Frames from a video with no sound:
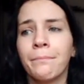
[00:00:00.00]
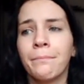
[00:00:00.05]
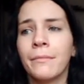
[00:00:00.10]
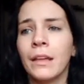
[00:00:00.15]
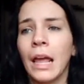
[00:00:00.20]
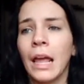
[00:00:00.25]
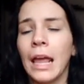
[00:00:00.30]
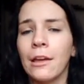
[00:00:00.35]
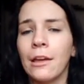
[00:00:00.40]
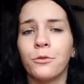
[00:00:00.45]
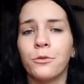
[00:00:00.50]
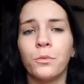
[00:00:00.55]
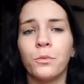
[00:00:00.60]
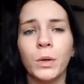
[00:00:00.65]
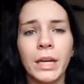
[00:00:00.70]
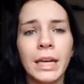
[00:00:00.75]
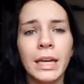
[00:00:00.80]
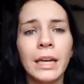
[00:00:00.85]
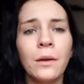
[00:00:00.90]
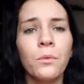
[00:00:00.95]
if
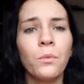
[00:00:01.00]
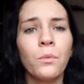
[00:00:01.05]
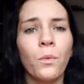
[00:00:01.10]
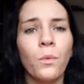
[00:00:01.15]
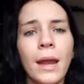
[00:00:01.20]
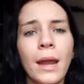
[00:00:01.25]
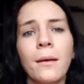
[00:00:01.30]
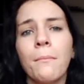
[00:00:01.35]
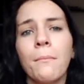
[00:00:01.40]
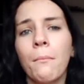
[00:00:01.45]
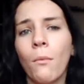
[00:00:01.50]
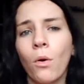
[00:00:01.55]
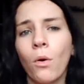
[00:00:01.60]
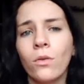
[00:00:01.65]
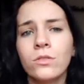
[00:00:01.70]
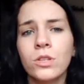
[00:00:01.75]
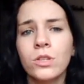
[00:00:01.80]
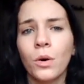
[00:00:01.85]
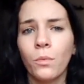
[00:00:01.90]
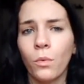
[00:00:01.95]
we went more
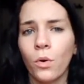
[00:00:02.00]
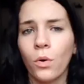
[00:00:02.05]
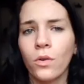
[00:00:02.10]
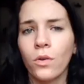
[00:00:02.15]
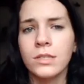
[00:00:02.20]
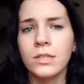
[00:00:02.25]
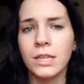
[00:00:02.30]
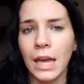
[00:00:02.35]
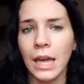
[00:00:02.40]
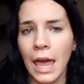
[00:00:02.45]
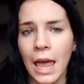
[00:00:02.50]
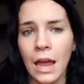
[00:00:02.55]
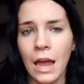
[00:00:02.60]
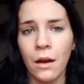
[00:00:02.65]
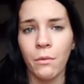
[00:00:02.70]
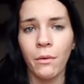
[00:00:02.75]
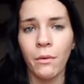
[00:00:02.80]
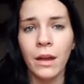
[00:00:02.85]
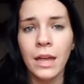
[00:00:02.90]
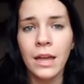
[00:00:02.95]
towards
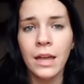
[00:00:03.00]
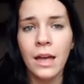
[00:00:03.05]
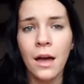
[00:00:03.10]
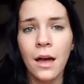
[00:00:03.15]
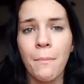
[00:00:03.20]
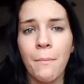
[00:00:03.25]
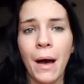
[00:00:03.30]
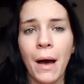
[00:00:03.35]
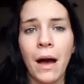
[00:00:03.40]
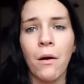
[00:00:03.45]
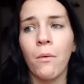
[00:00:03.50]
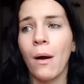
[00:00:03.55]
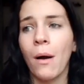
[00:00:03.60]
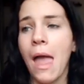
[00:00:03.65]
caring about